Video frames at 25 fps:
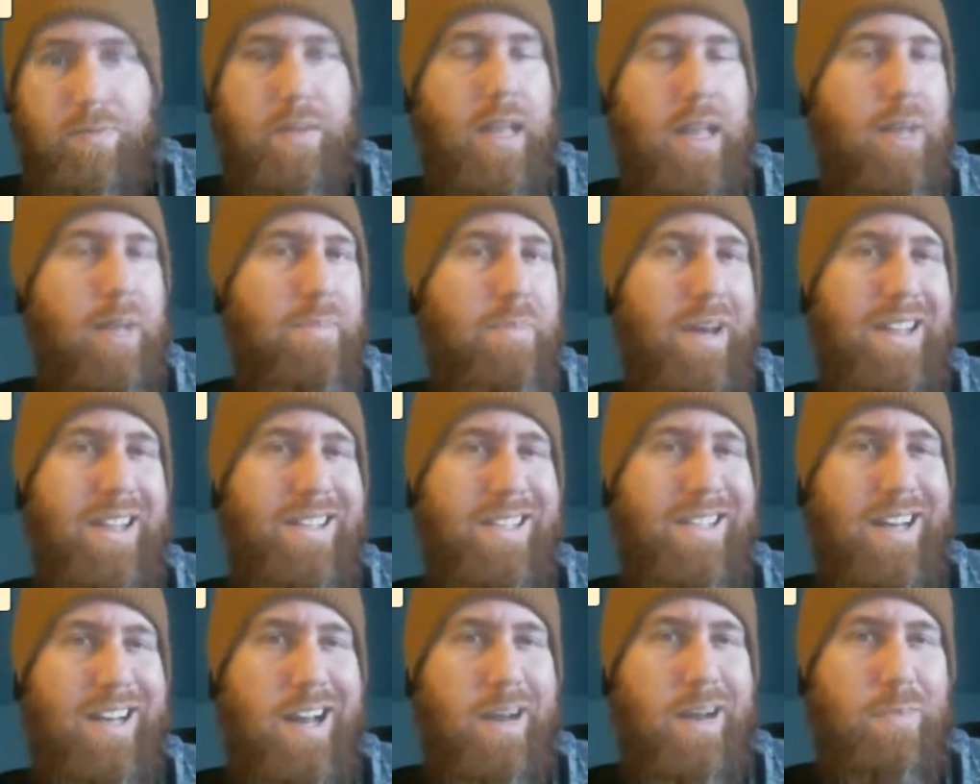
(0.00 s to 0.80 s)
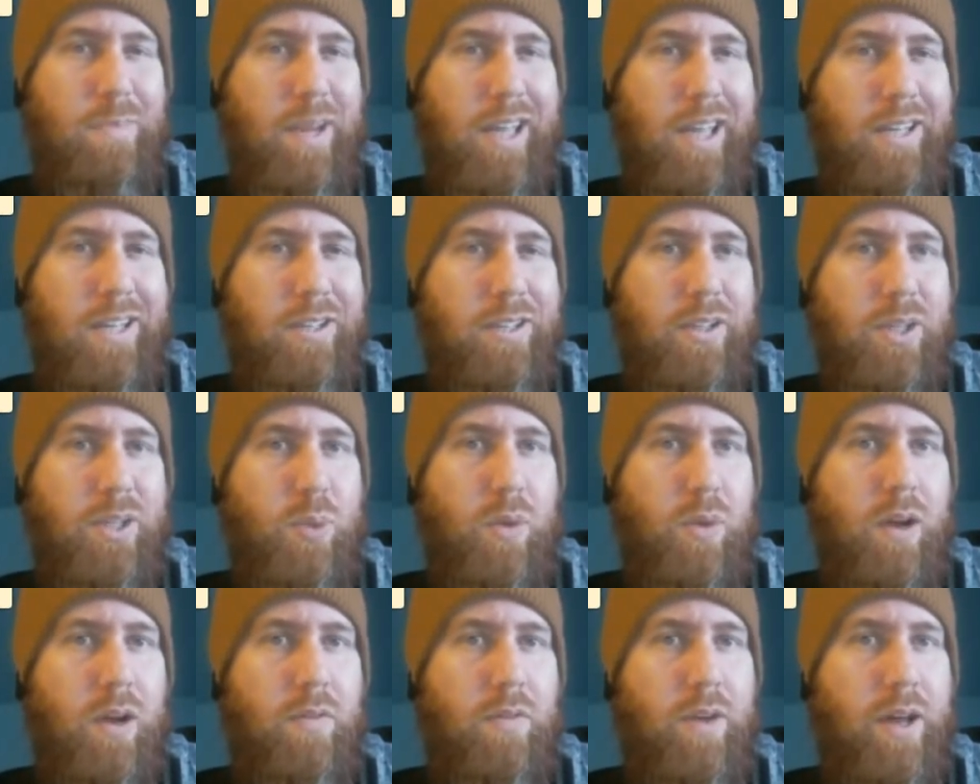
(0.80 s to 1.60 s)
And by the time we get to the
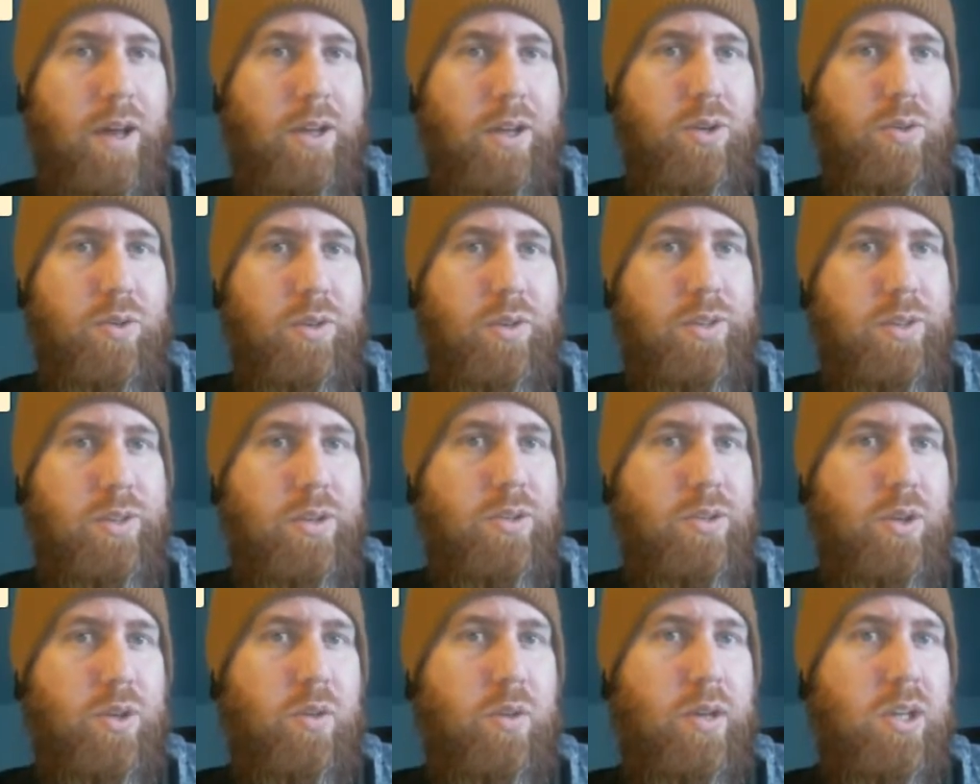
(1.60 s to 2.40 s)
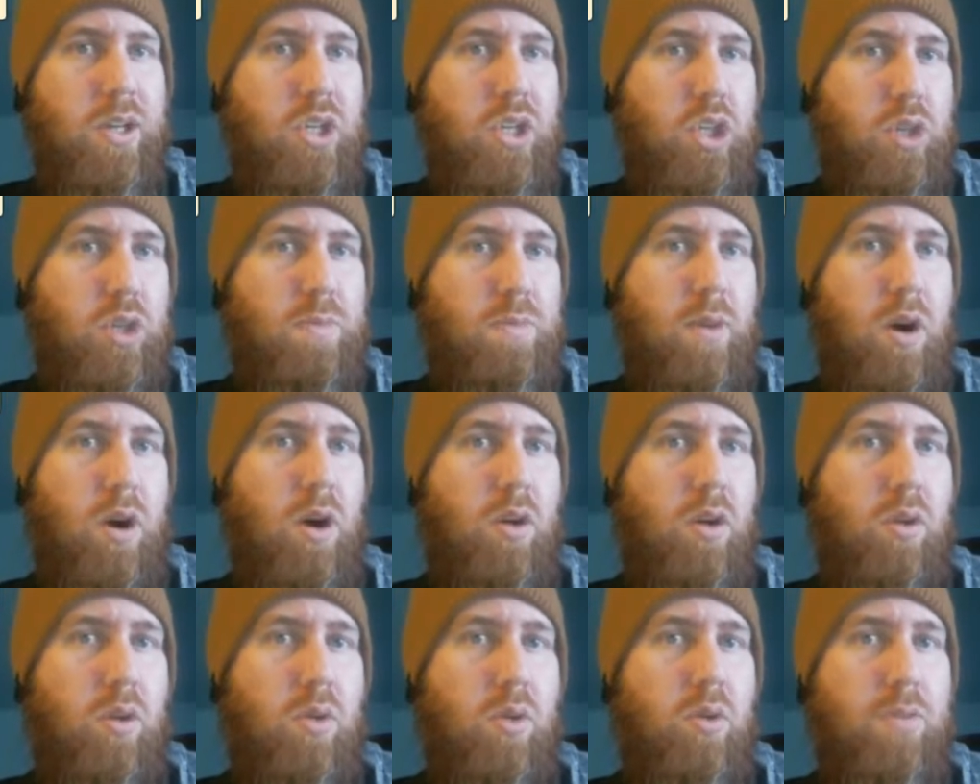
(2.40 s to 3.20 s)
1200s, there's only a
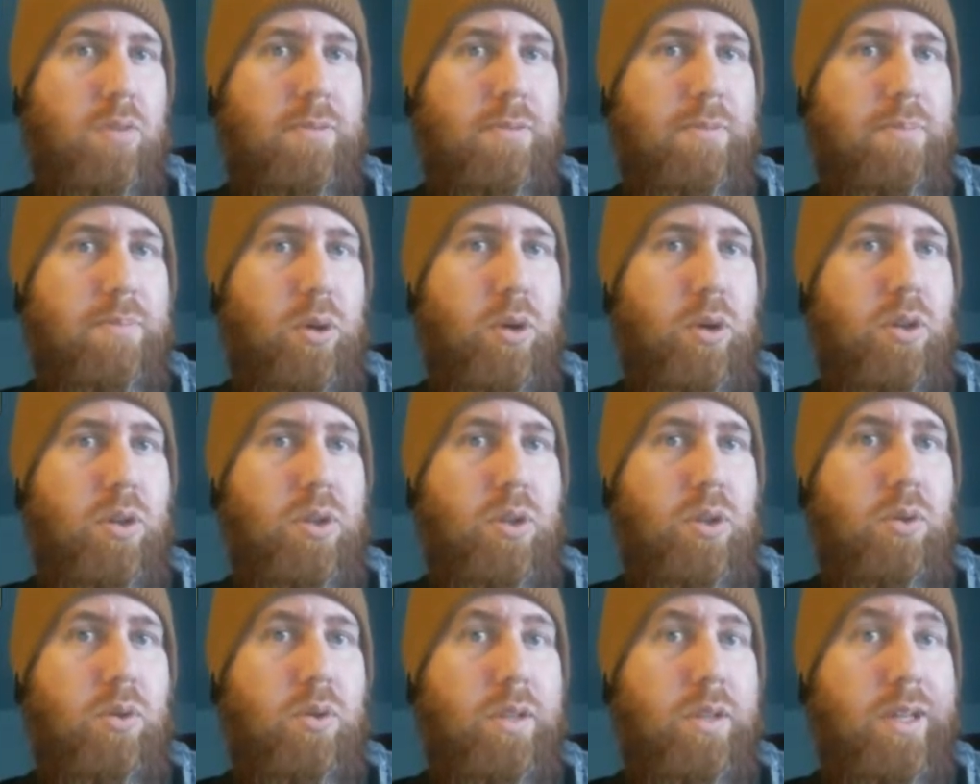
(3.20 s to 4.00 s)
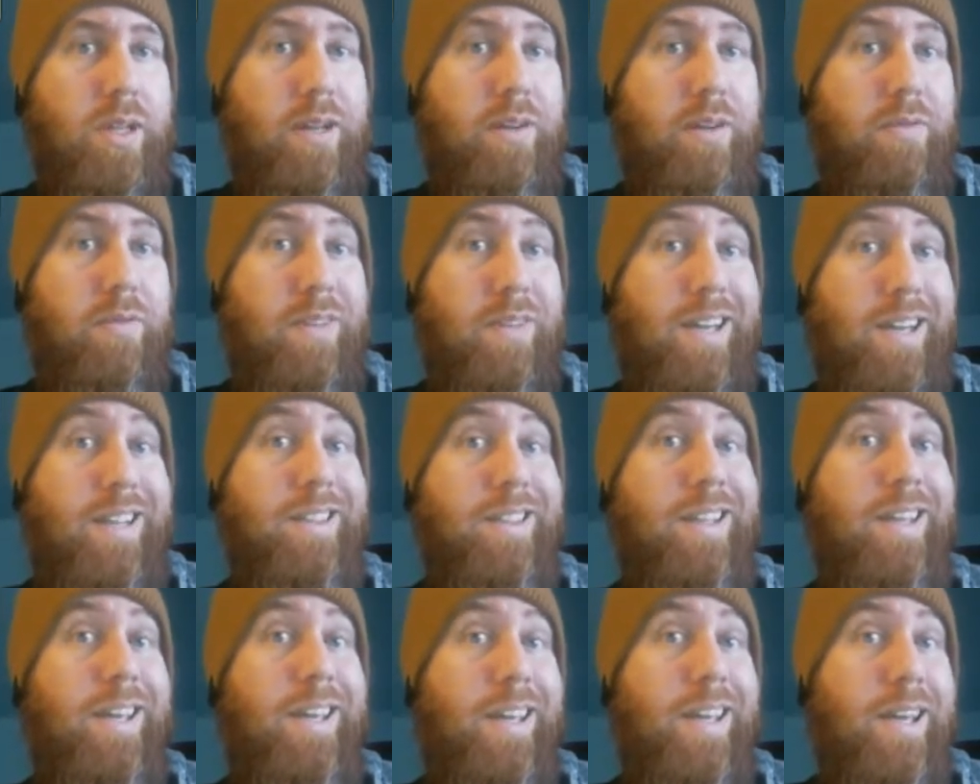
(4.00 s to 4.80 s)
small group of Buddhists who live in
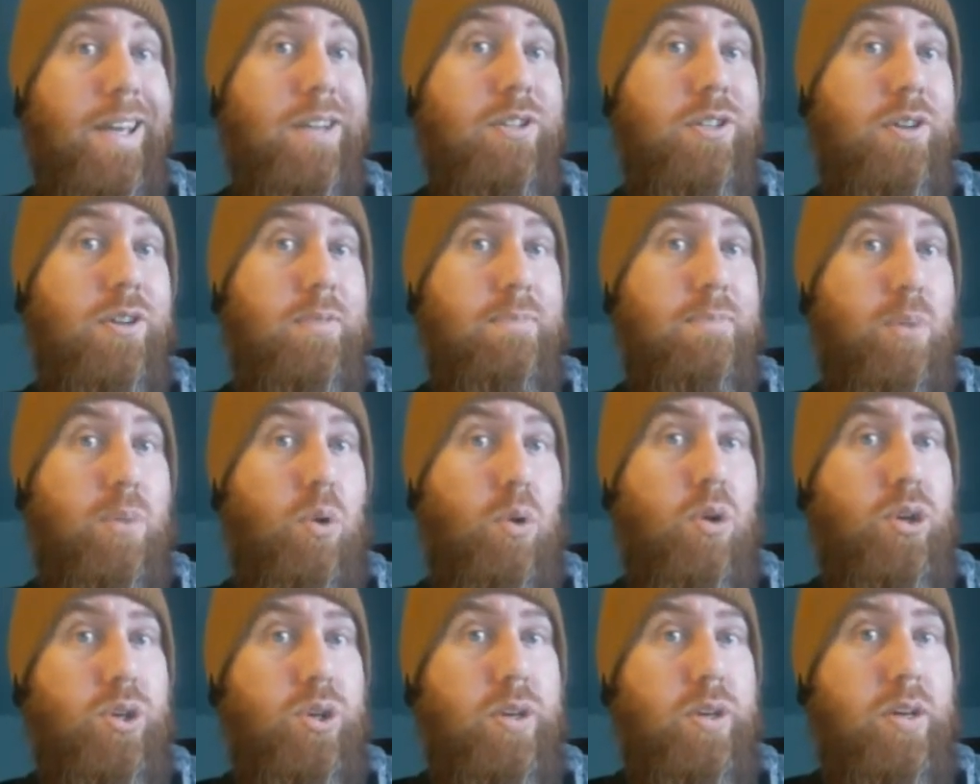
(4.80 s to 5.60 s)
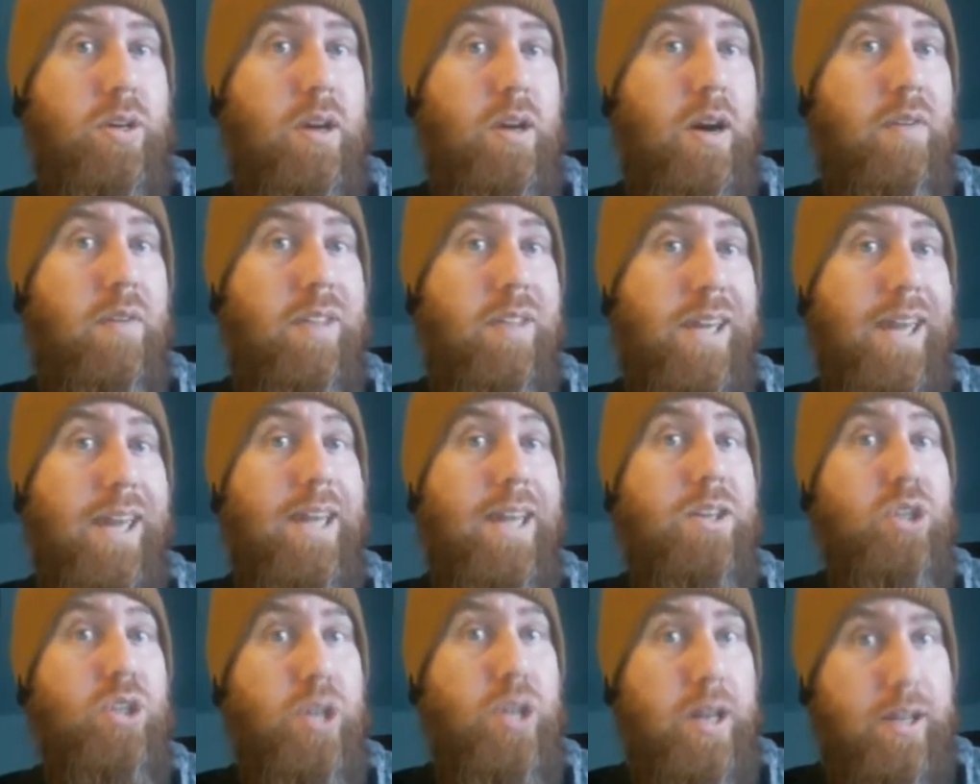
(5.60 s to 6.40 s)
the eastern portion of the
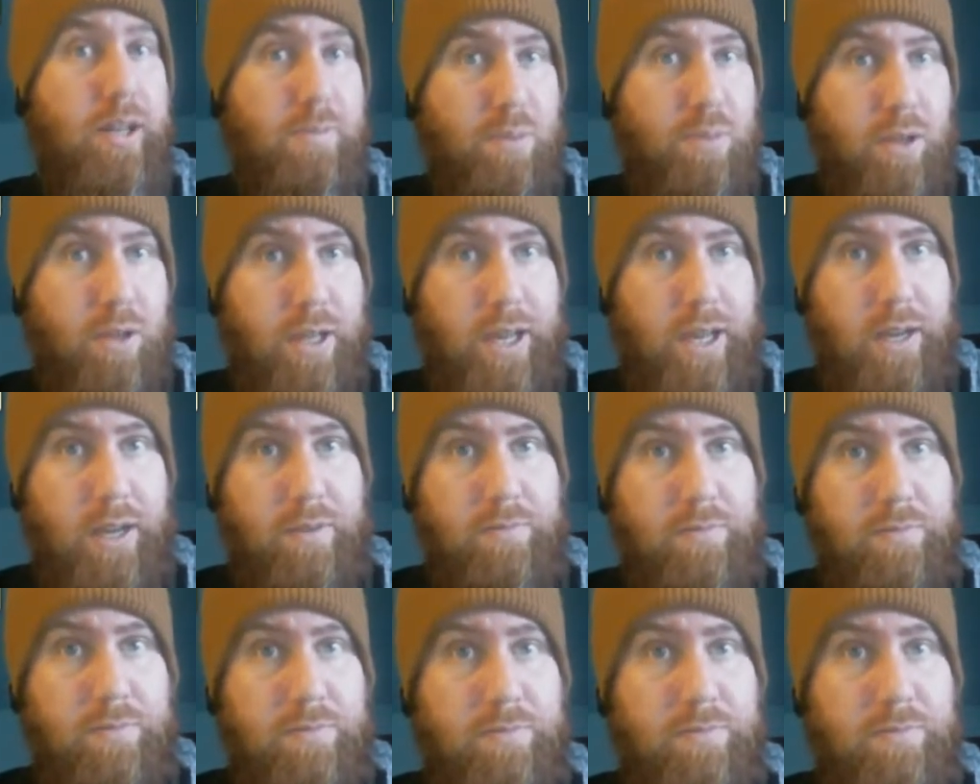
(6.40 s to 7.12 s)
Gangetic Plain.